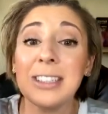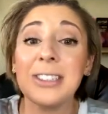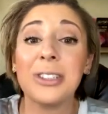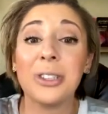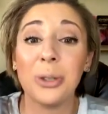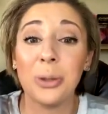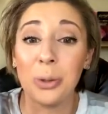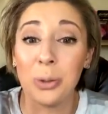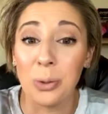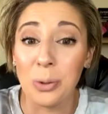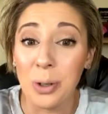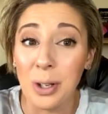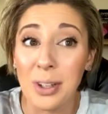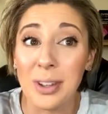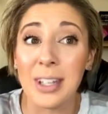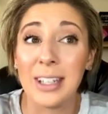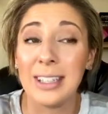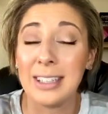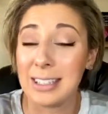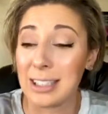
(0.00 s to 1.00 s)
to
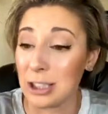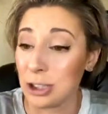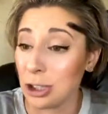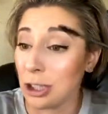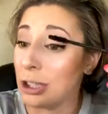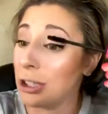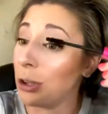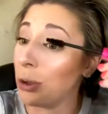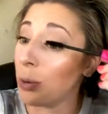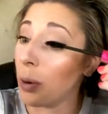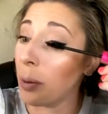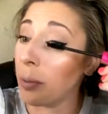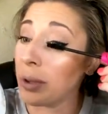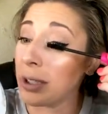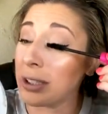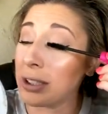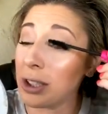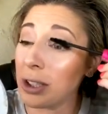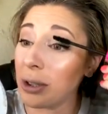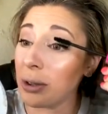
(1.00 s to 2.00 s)
the decision you want me
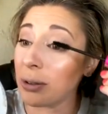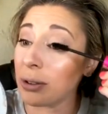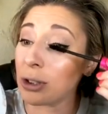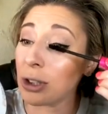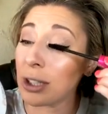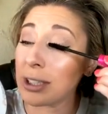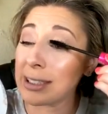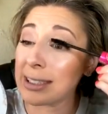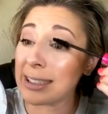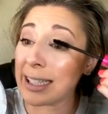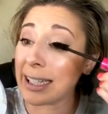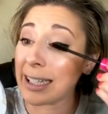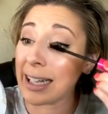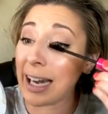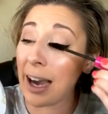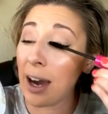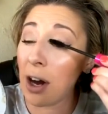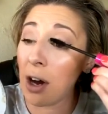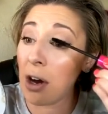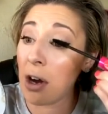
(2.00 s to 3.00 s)
to do. Should I stick it
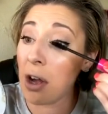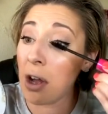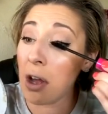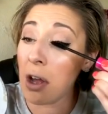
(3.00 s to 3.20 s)
out,